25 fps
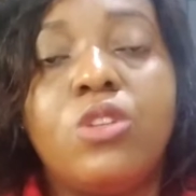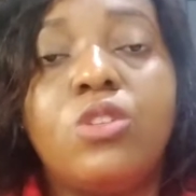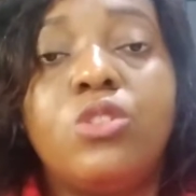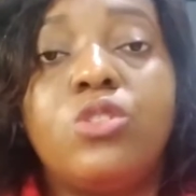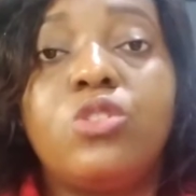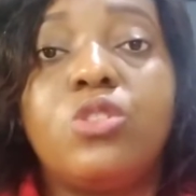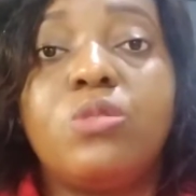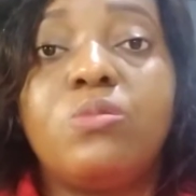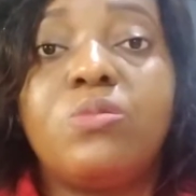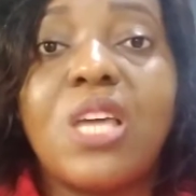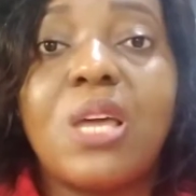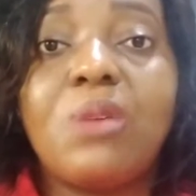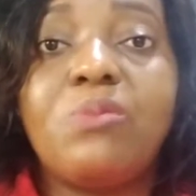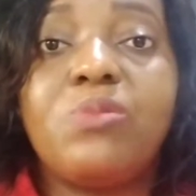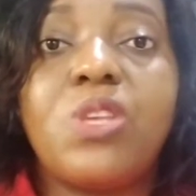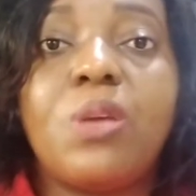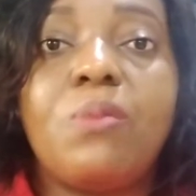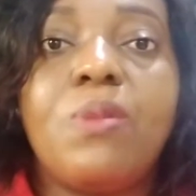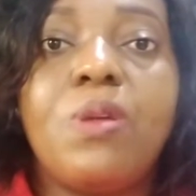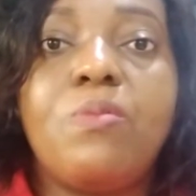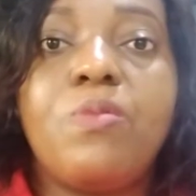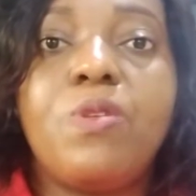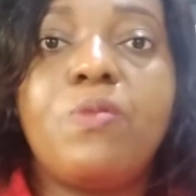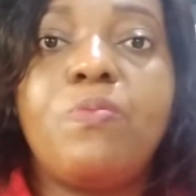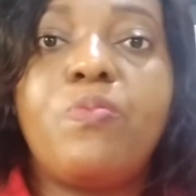Sometimes there
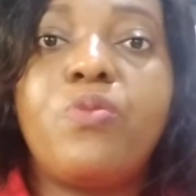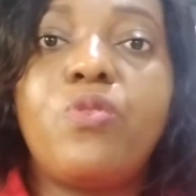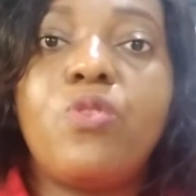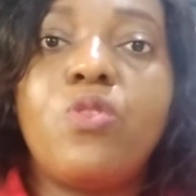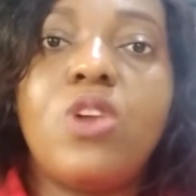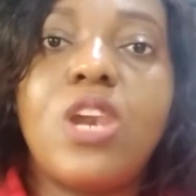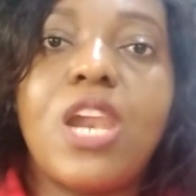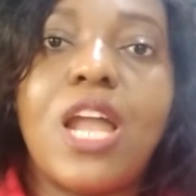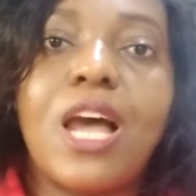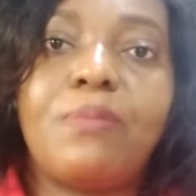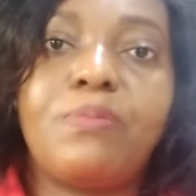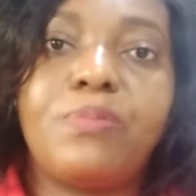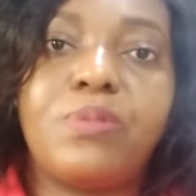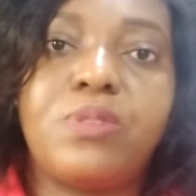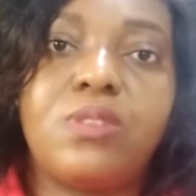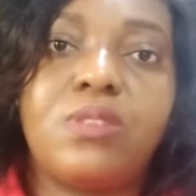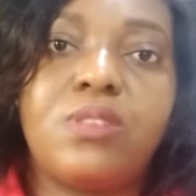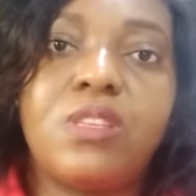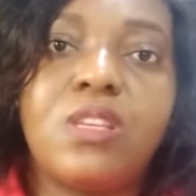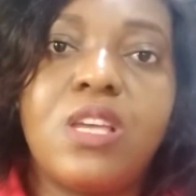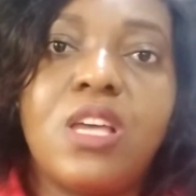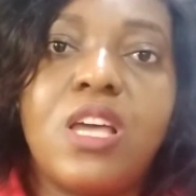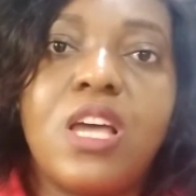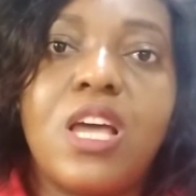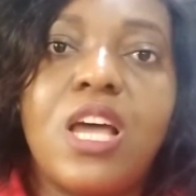may be
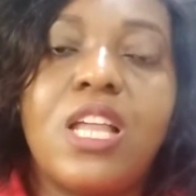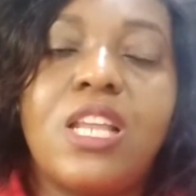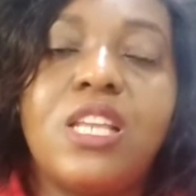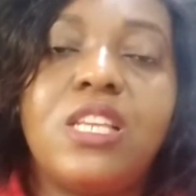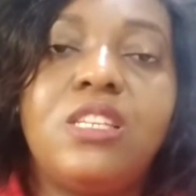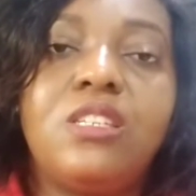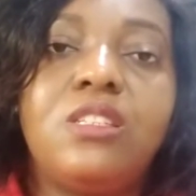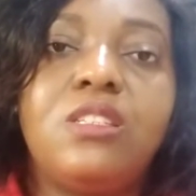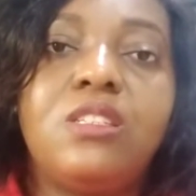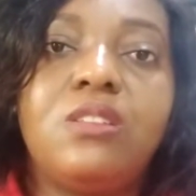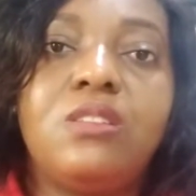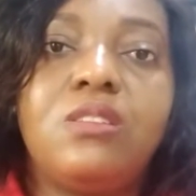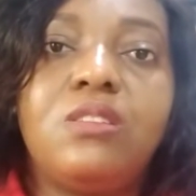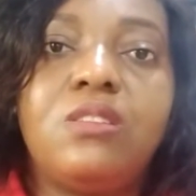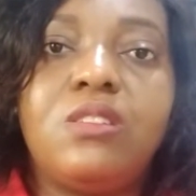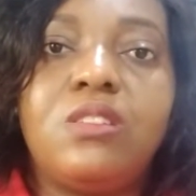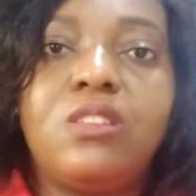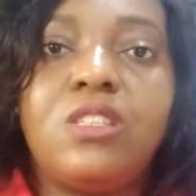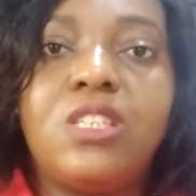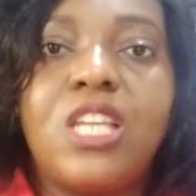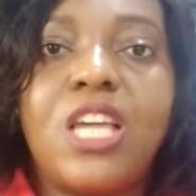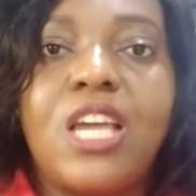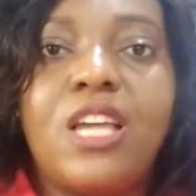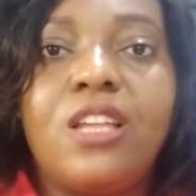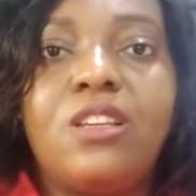prolapse, and
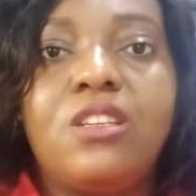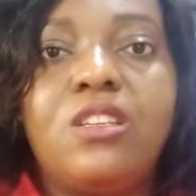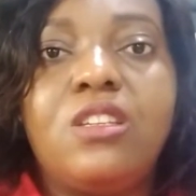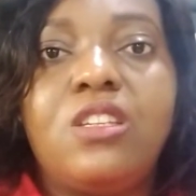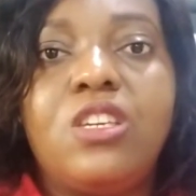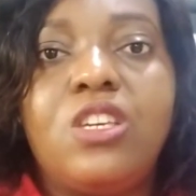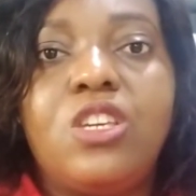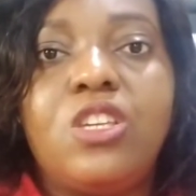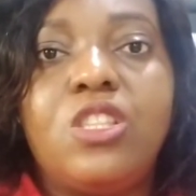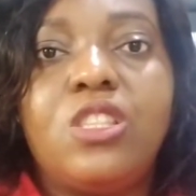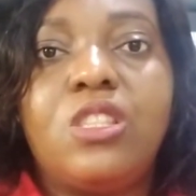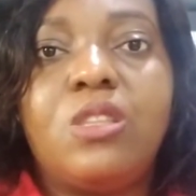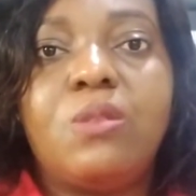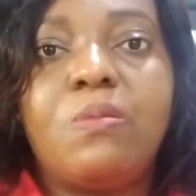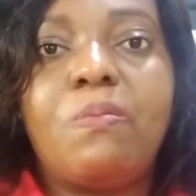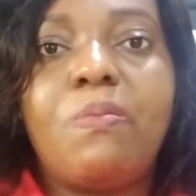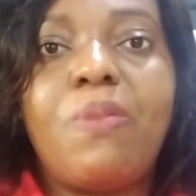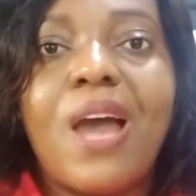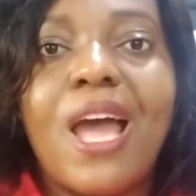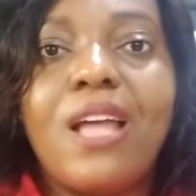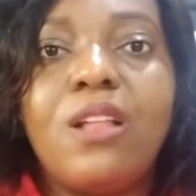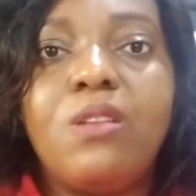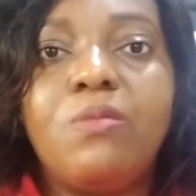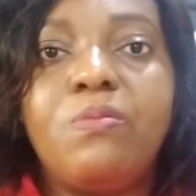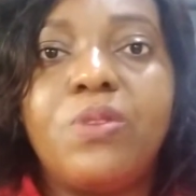then the
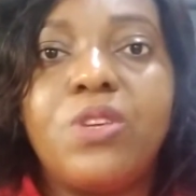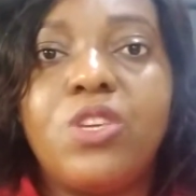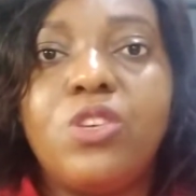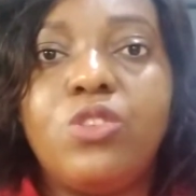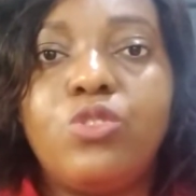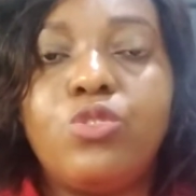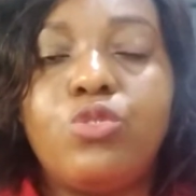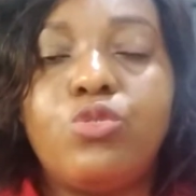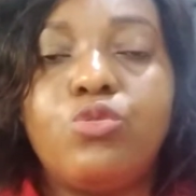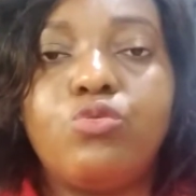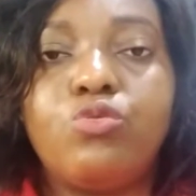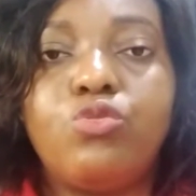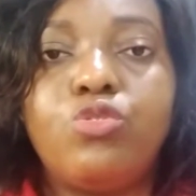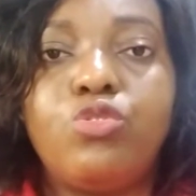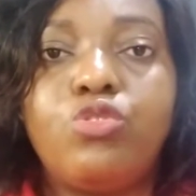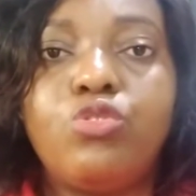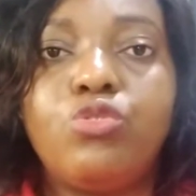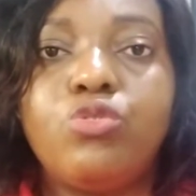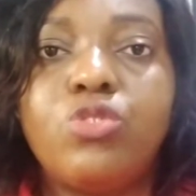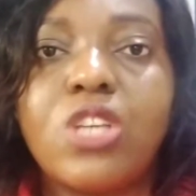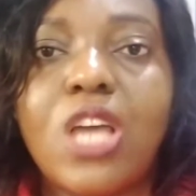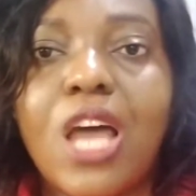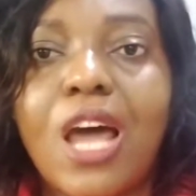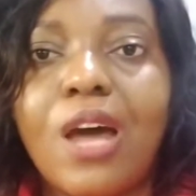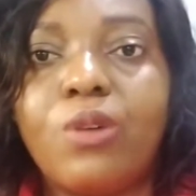pile begins to
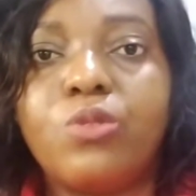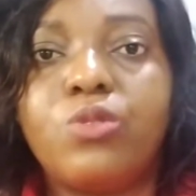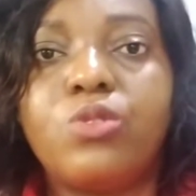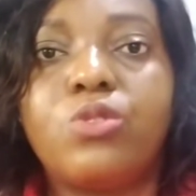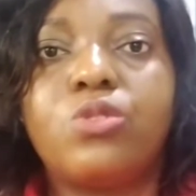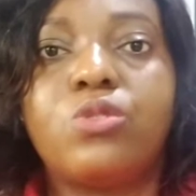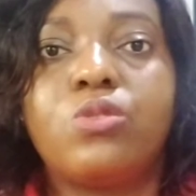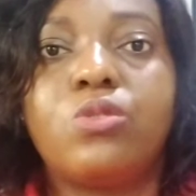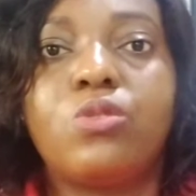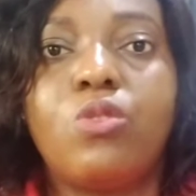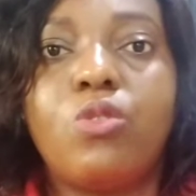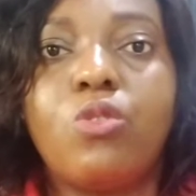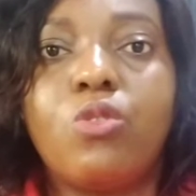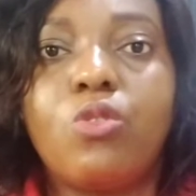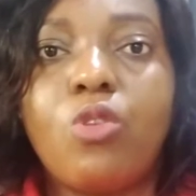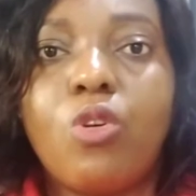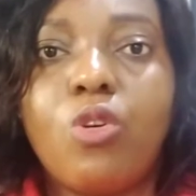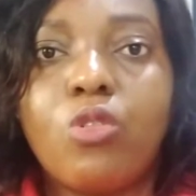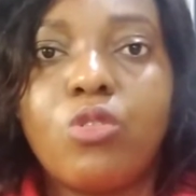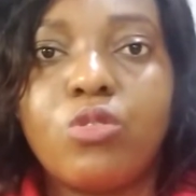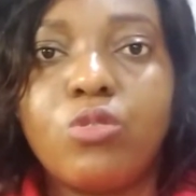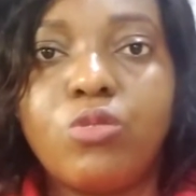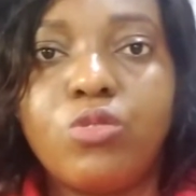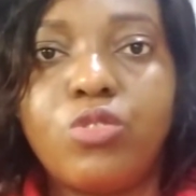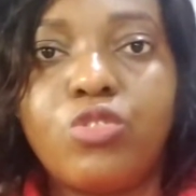shoot out or
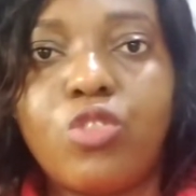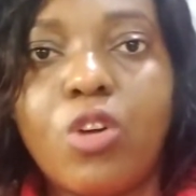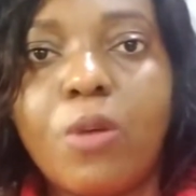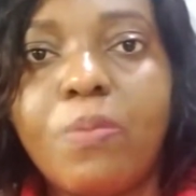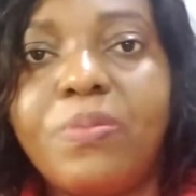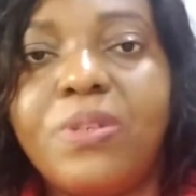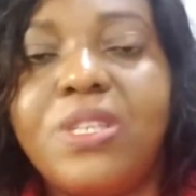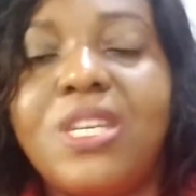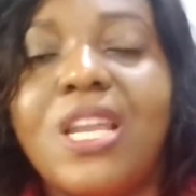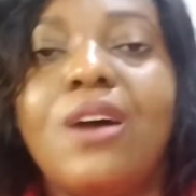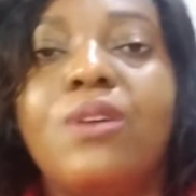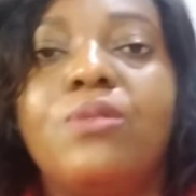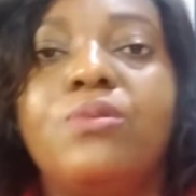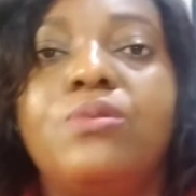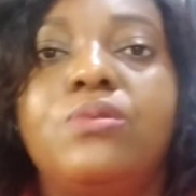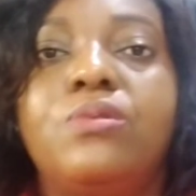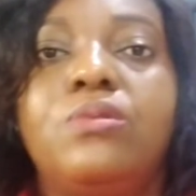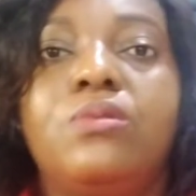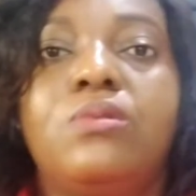drop down